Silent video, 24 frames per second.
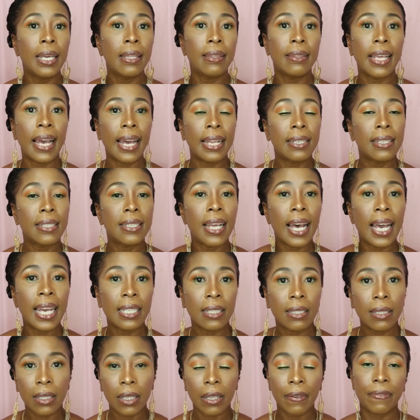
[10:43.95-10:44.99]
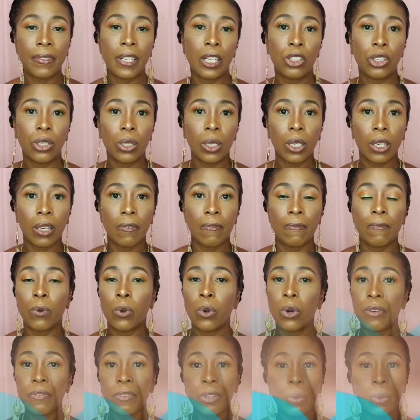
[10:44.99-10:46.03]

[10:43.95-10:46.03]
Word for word: that nice lift that you're looking for, if